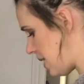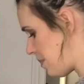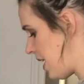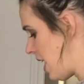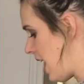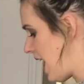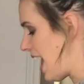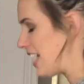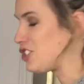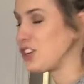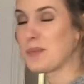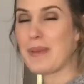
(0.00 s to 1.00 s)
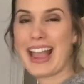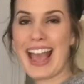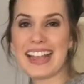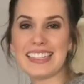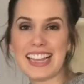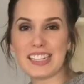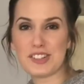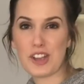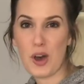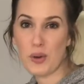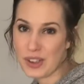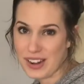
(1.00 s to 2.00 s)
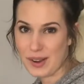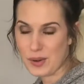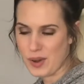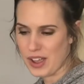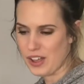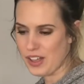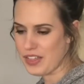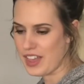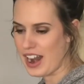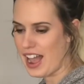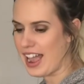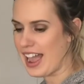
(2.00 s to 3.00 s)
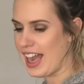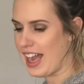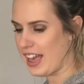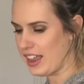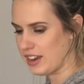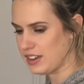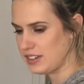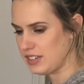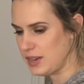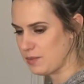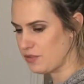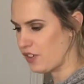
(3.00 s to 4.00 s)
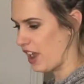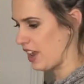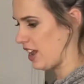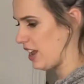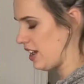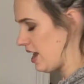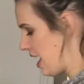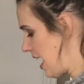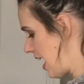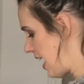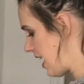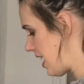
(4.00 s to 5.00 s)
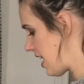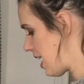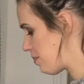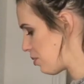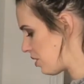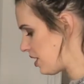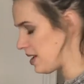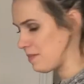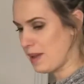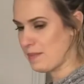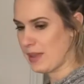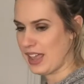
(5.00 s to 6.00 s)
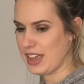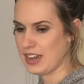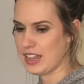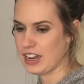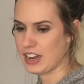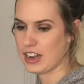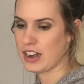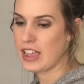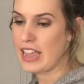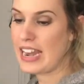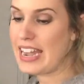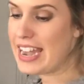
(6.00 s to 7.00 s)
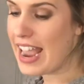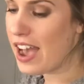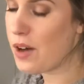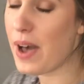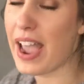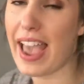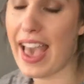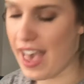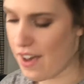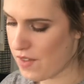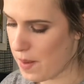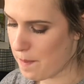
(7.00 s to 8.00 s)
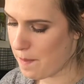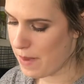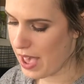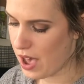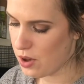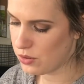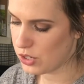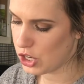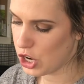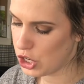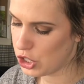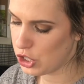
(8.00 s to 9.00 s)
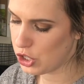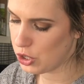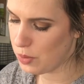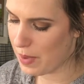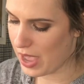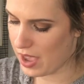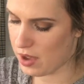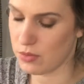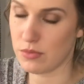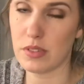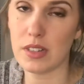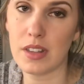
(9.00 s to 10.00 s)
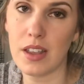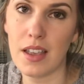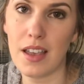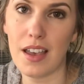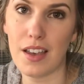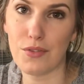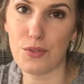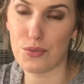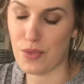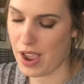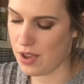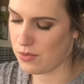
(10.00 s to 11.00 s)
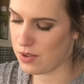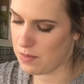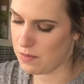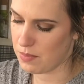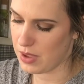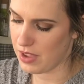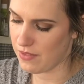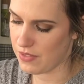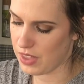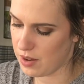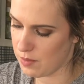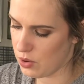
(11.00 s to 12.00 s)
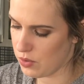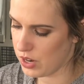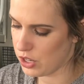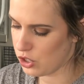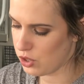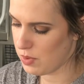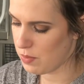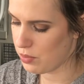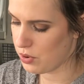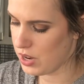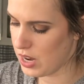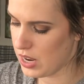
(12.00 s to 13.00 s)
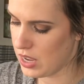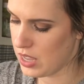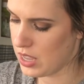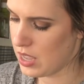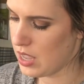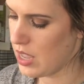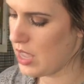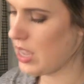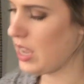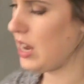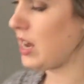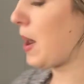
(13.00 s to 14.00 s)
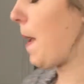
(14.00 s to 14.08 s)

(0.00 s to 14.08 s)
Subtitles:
up, I took my excess coconut oil that I had deep fried in and I put it in my pan here. Now I have about 2 pounds ground beef that I'm going to be putting in